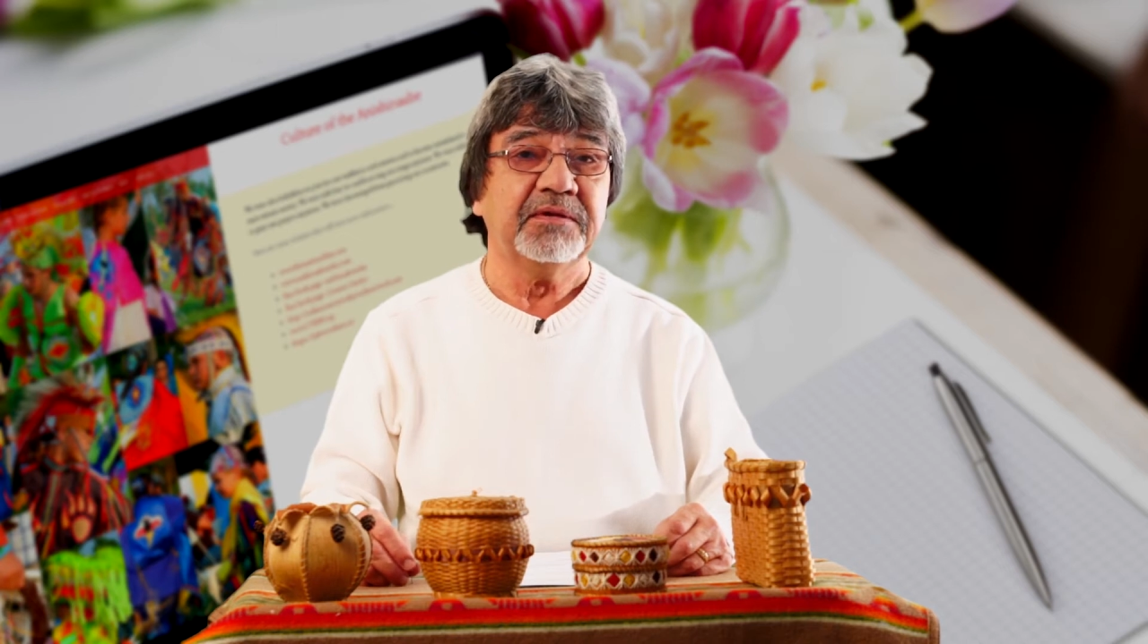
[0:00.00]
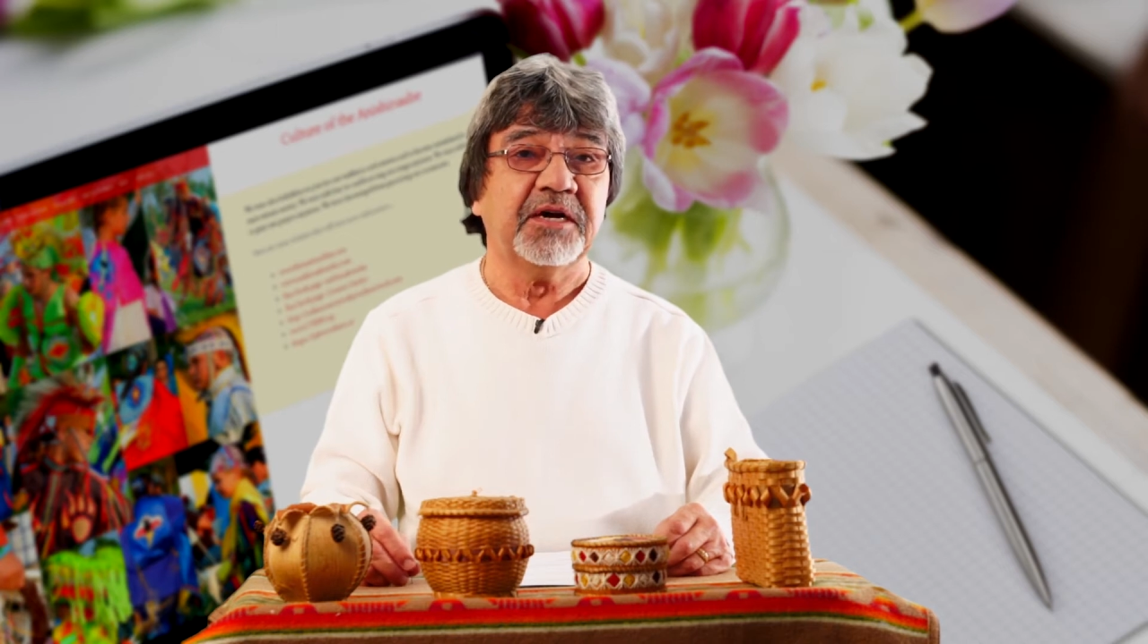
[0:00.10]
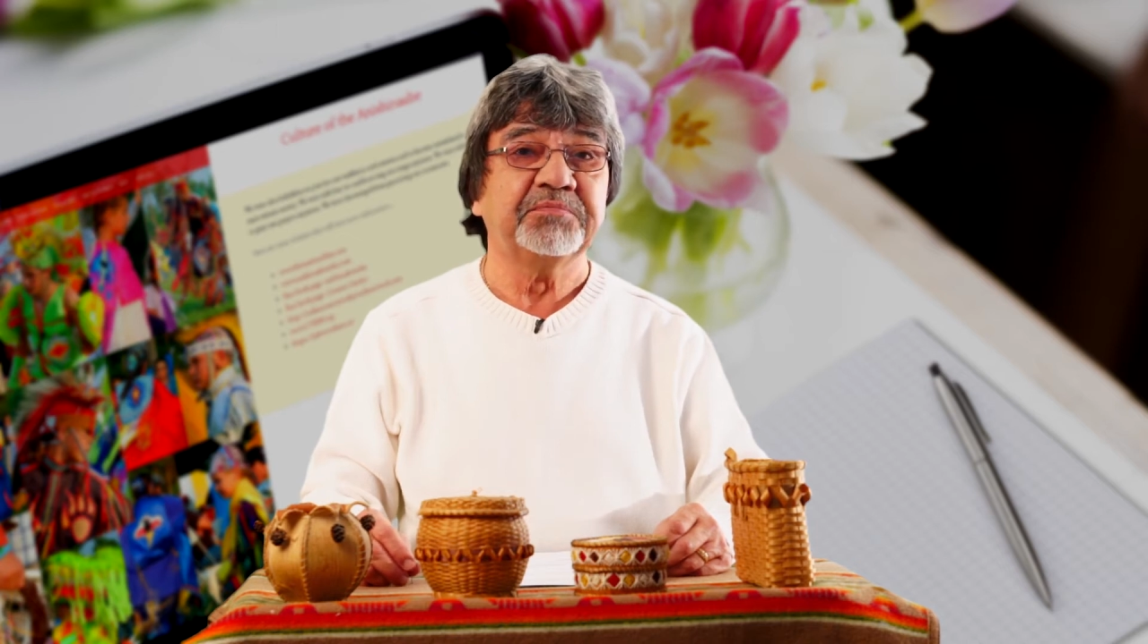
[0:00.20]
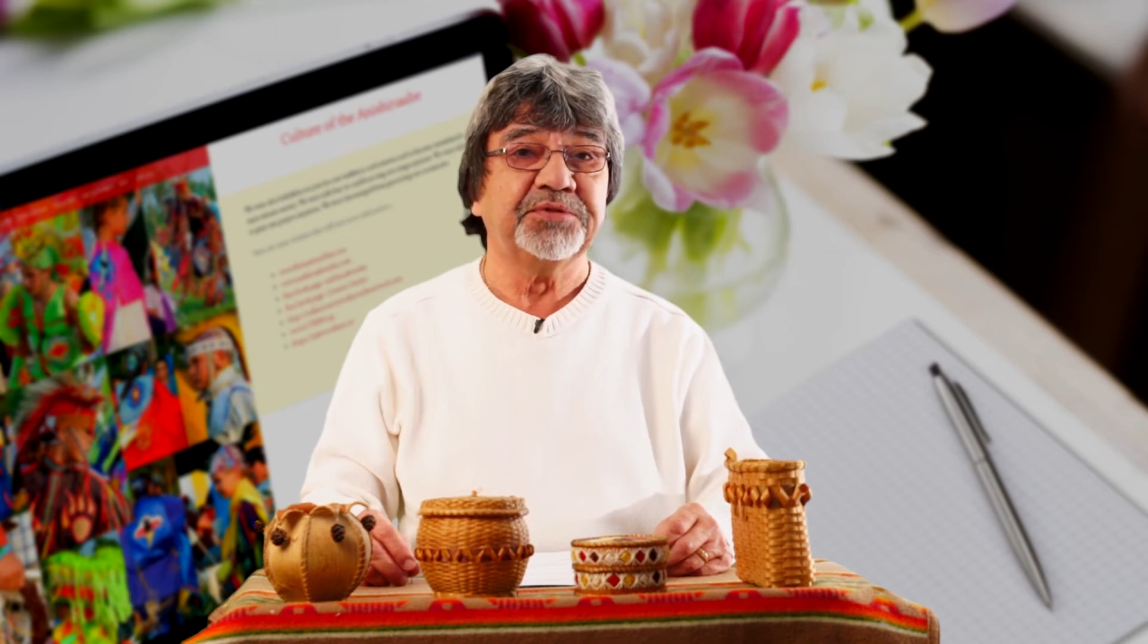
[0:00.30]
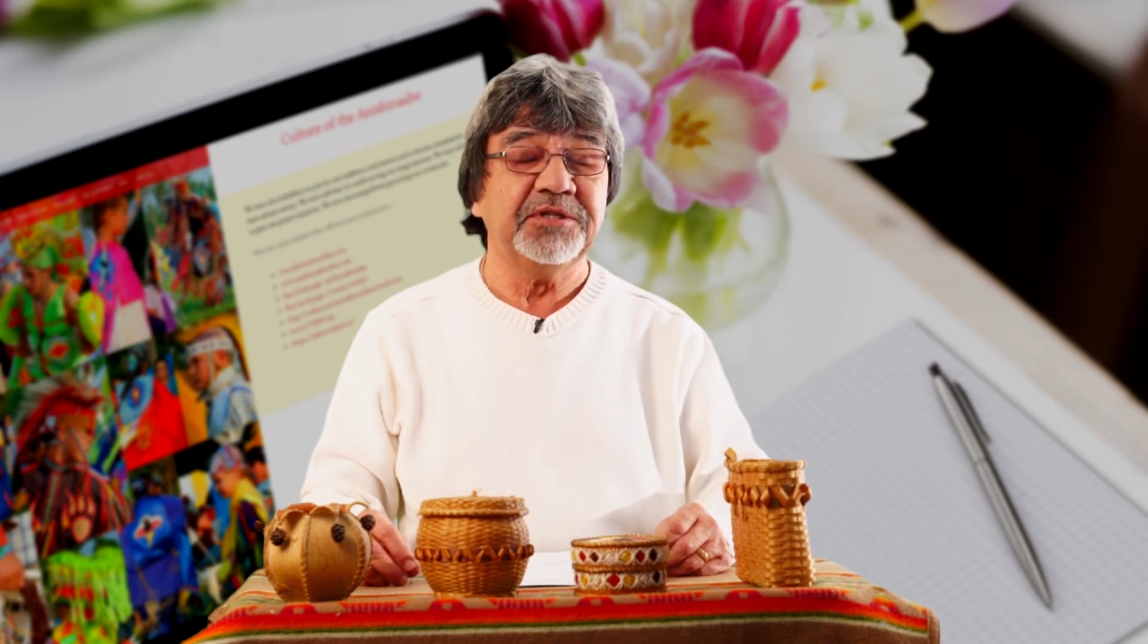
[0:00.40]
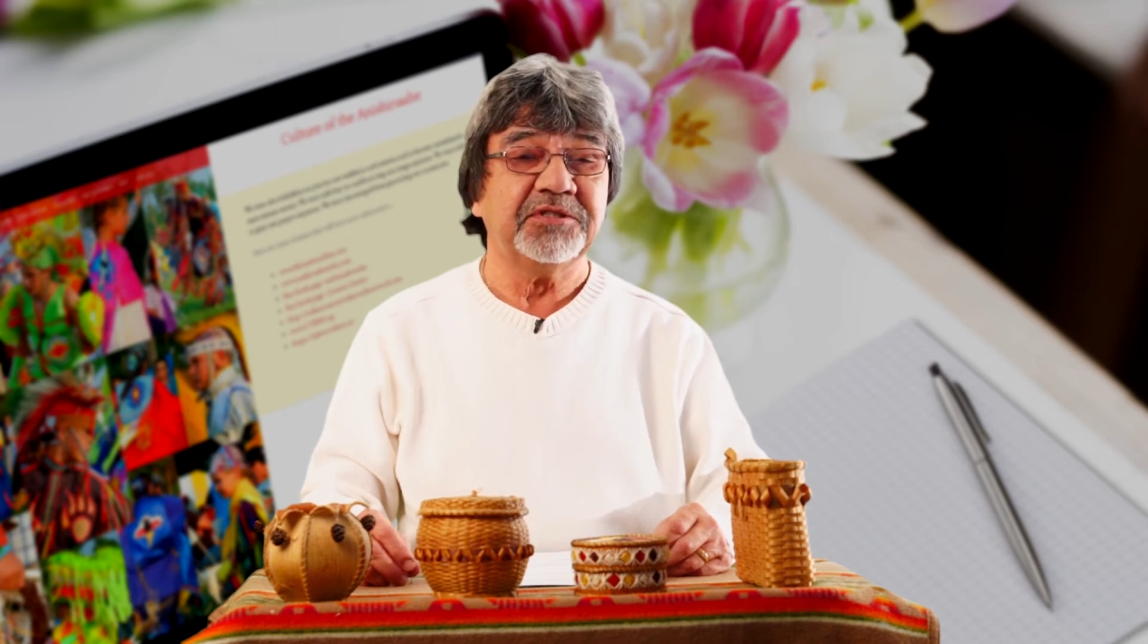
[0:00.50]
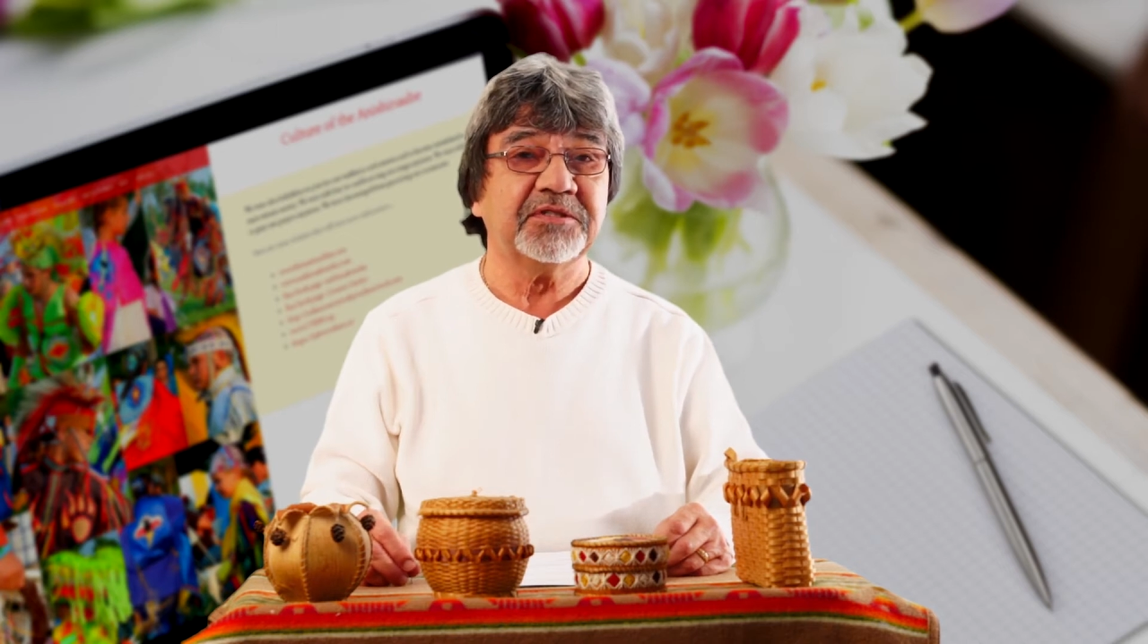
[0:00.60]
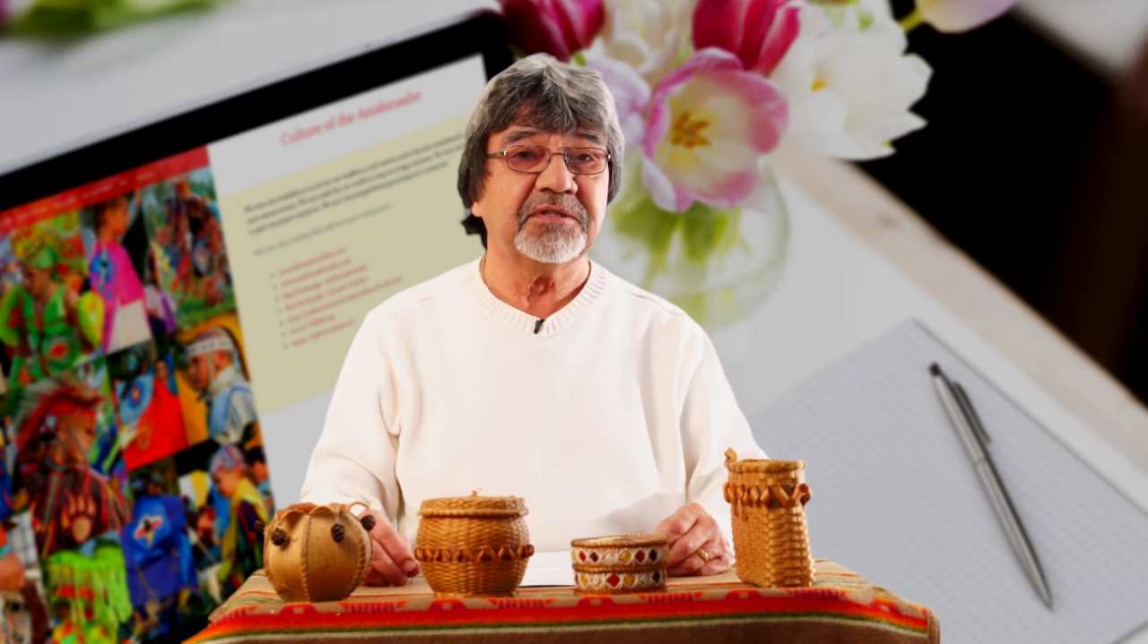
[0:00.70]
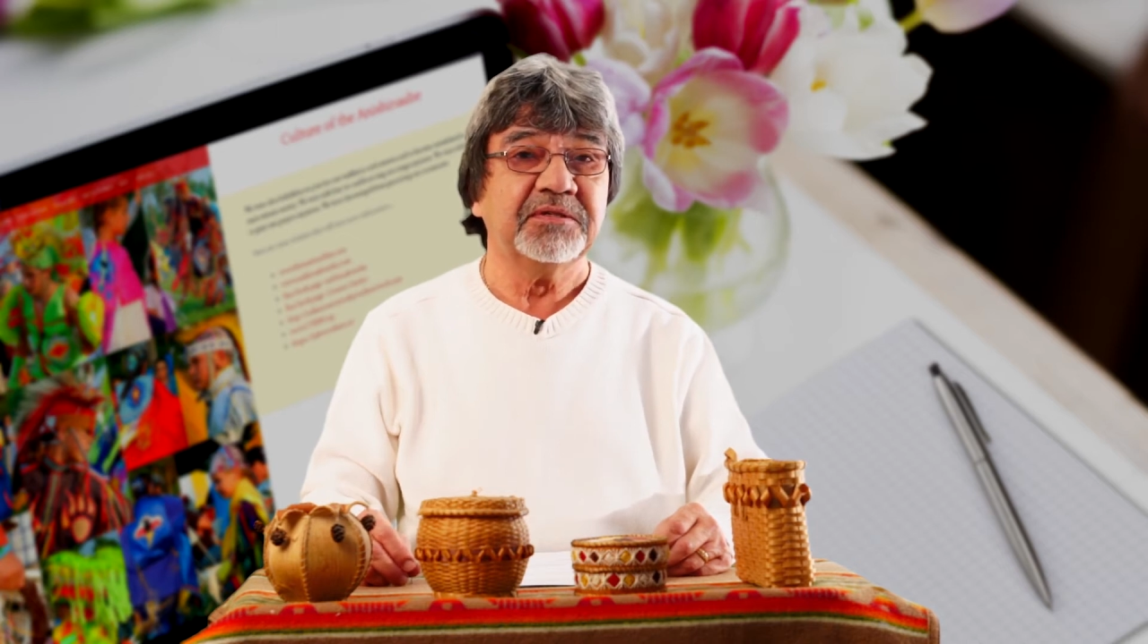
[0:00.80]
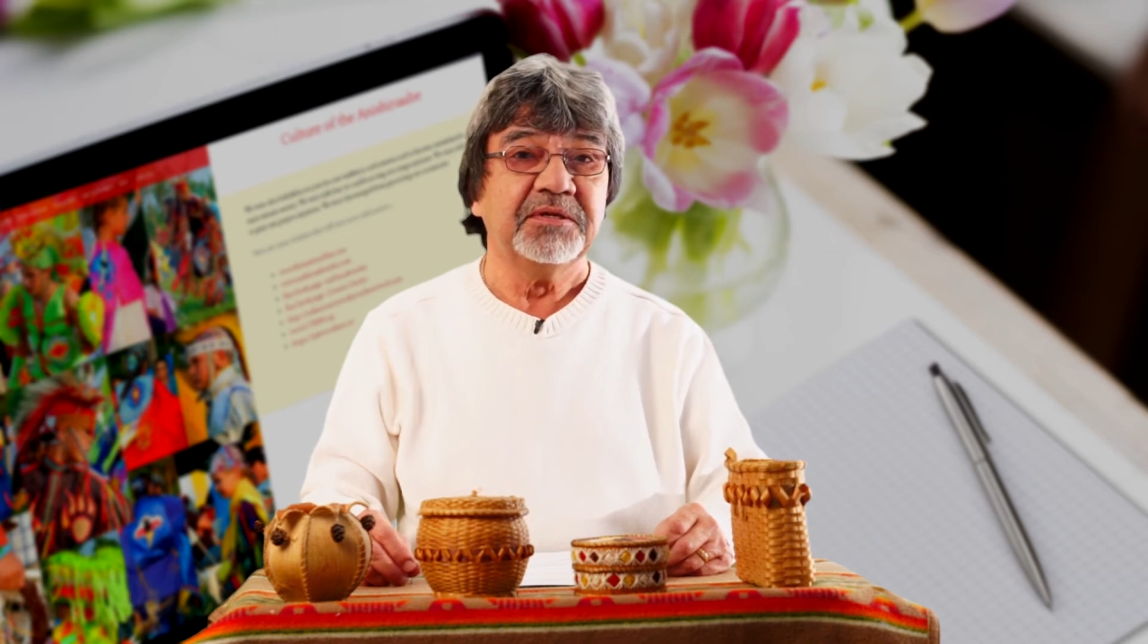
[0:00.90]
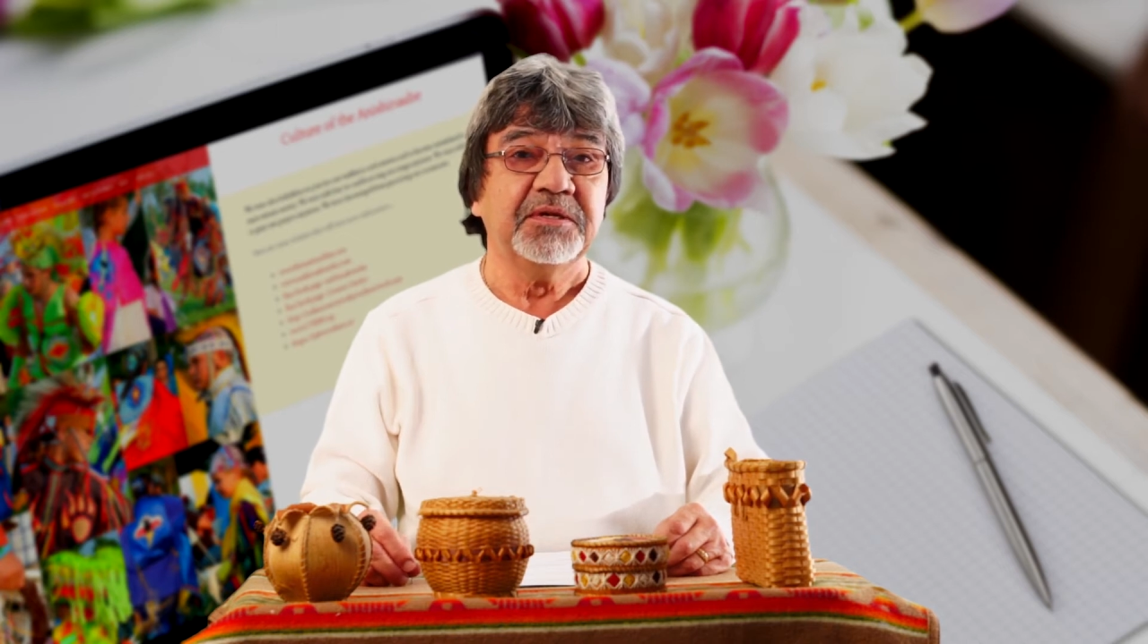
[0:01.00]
a priest,